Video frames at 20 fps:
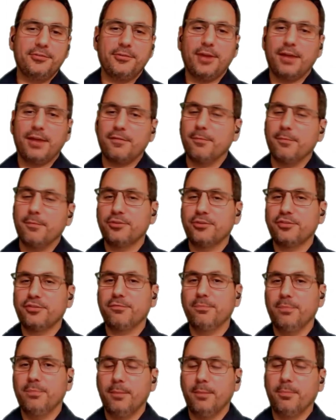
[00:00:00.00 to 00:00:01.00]
have a
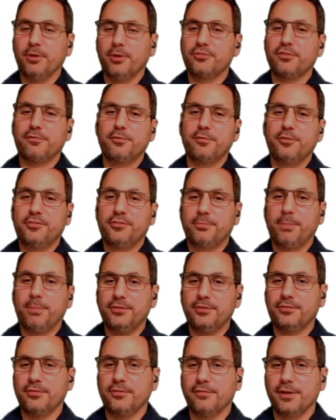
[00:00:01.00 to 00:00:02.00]
bunch of free
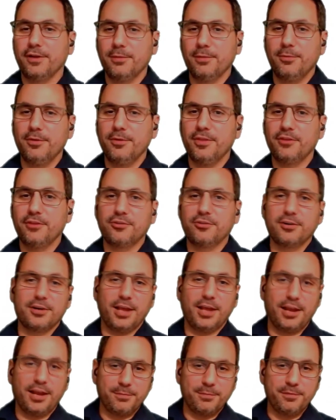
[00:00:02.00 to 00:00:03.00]
space available that you didn't
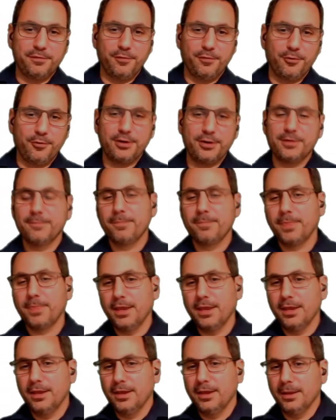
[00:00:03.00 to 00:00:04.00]
have before.
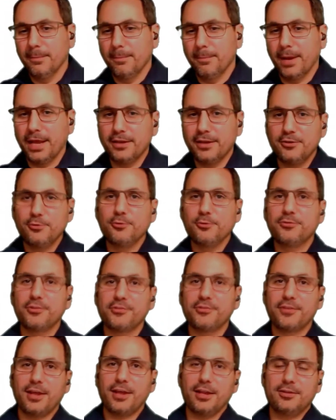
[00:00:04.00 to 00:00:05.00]
Bad news is
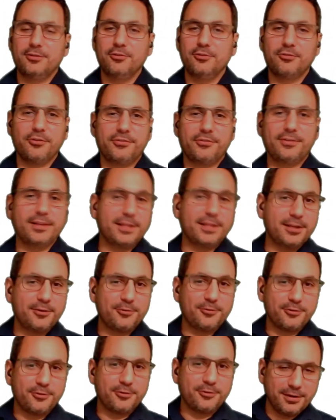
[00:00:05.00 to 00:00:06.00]
that you just deleted
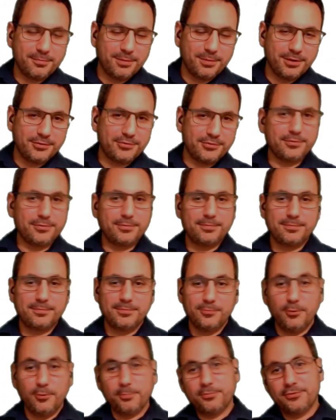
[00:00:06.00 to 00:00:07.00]
your database.
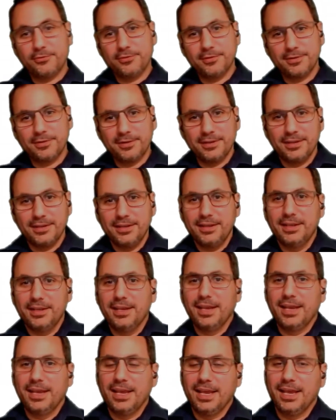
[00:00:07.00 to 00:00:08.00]
Whoops.
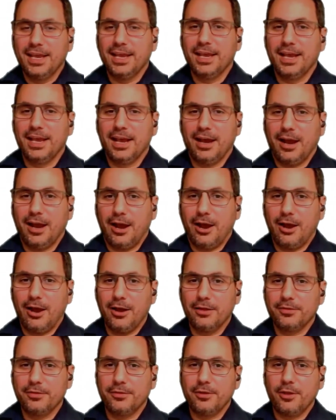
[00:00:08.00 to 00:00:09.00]

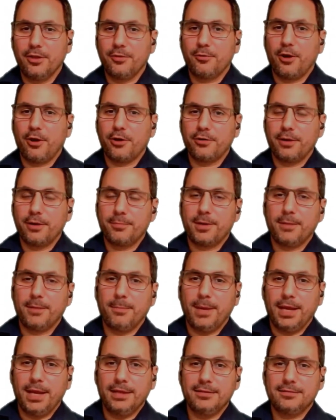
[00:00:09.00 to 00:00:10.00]
On the other RM
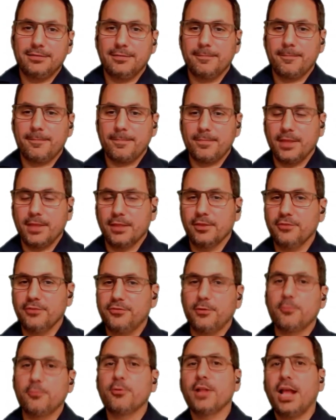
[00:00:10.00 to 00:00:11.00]
command, this
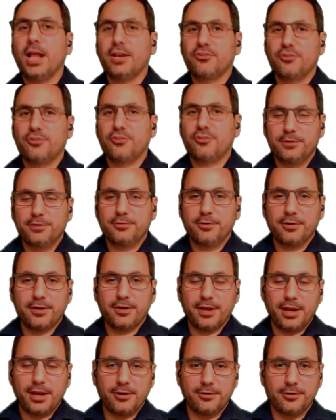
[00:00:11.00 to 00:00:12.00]
one will actually return an
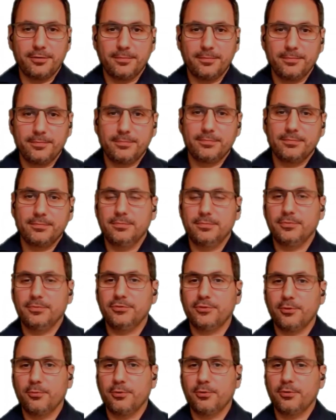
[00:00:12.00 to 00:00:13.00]
error. So